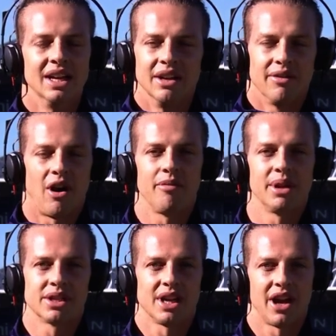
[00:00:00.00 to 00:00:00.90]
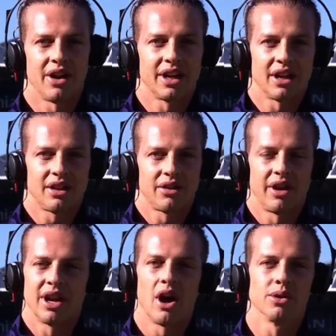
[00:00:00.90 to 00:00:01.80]
5 minutes later I kicked
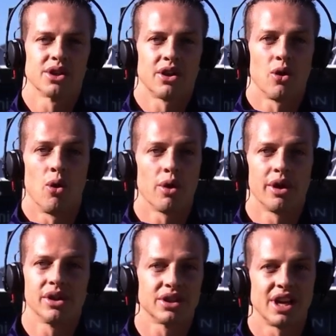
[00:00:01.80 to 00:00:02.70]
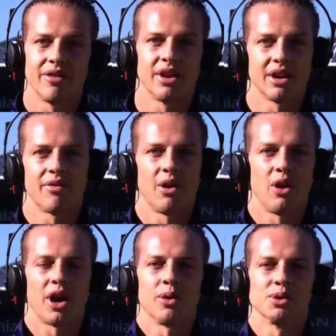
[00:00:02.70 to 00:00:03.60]
3 goals in a quarter and just everything felt
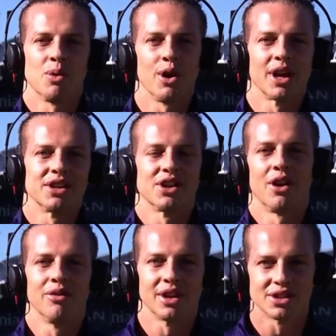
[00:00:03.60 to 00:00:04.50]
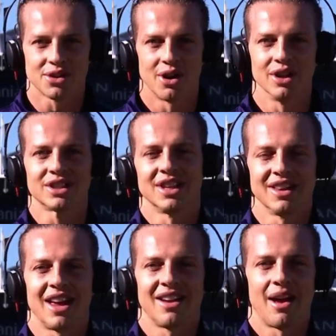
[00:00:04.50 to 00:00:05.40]
like it was working. So fingers crossed
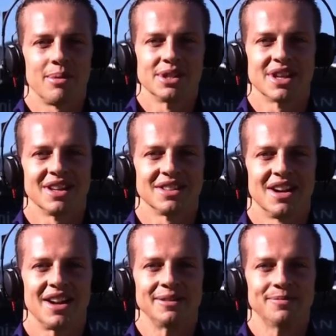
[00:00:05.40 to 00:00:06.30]
that happens again today.